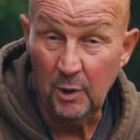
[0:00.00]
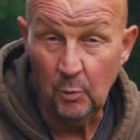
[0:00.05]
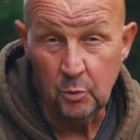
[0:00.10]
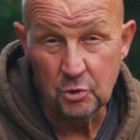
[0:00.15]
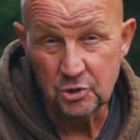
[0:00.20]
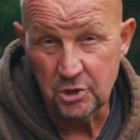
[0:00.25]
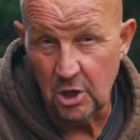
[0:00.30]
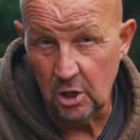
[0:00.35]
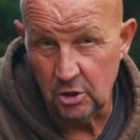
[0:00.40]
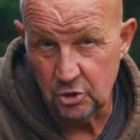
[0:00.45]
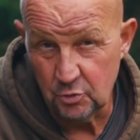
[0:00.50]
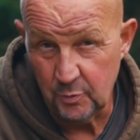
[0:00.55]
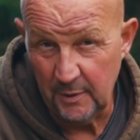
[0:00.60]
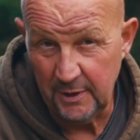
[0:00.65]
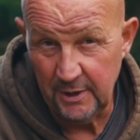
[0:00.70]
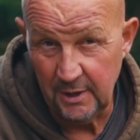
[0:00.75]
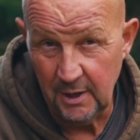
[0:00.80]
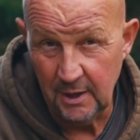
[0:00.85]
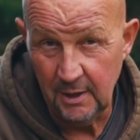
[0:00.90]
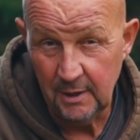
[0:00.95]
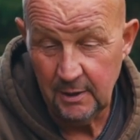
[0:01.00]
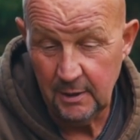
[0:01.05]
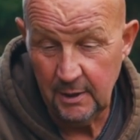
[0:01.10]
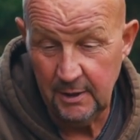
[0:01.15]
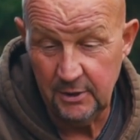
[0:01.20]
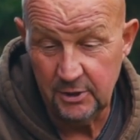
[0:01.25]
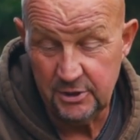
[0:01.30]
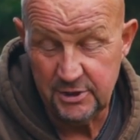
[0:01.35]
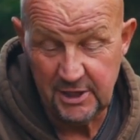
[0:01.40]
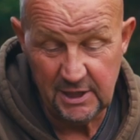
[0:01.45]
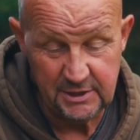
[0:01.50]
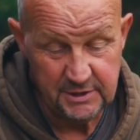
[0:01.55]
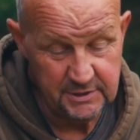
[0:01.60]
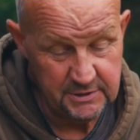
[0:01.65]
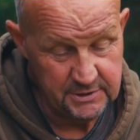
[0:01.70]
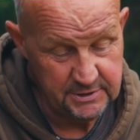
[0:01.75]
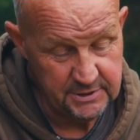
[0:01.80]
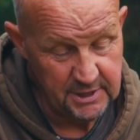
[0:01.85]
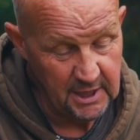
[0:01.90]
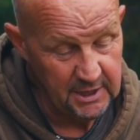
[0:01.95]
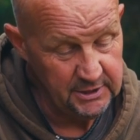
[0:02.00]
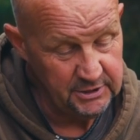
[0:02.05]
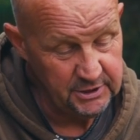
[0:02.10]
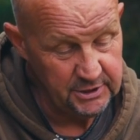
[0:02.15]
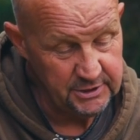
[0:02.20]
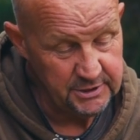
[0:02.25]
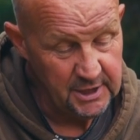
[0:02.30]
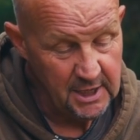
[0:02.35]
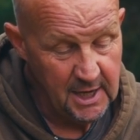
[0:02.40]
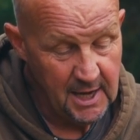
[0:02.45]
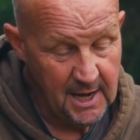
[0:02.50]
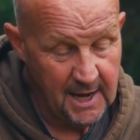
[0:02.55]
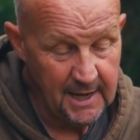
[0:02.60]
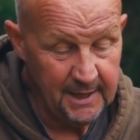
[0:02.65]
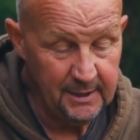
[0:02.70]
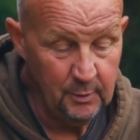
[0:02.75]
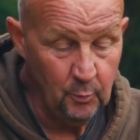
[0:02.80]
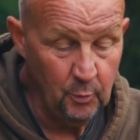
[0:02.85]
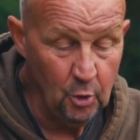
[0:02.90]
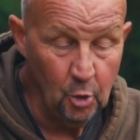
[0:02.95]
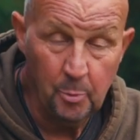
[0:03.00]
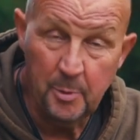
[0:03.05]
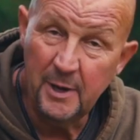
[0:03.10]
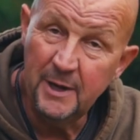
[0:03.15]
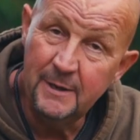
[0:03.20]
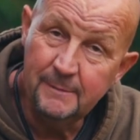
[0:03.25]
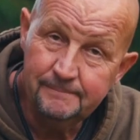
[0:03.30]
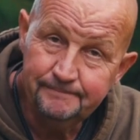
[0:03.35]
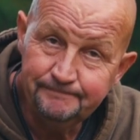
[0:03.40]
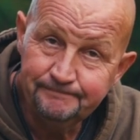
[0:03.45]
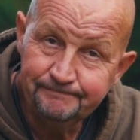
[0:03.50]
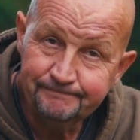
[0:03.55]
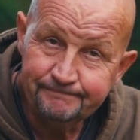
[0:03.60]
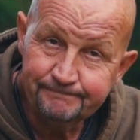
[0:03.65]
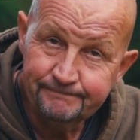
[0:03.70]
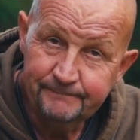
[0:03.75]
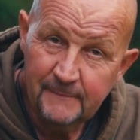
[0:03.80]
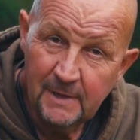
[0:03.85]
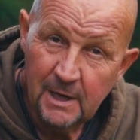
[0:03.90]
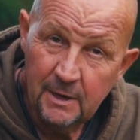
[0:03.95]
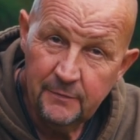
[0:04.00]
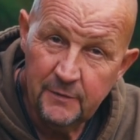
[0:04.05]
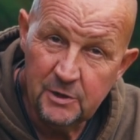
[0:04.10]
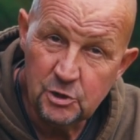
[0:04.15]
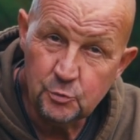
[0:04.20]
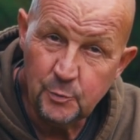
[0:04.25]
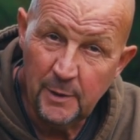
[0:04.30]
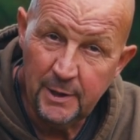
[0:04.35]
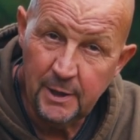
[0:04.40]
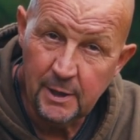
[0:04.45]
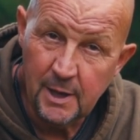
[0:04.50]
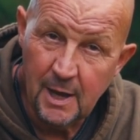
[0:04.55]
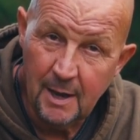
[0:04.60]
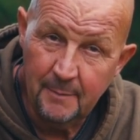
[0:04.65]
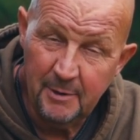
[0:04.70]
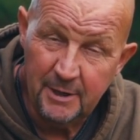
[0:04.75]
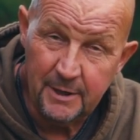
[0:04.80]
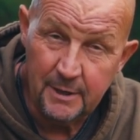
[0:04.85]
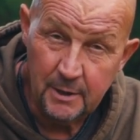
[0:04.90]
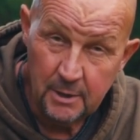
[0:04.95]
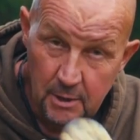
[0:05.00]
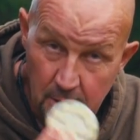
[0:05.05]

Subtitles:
it was last winter in the test stages, and it will be this winter coming.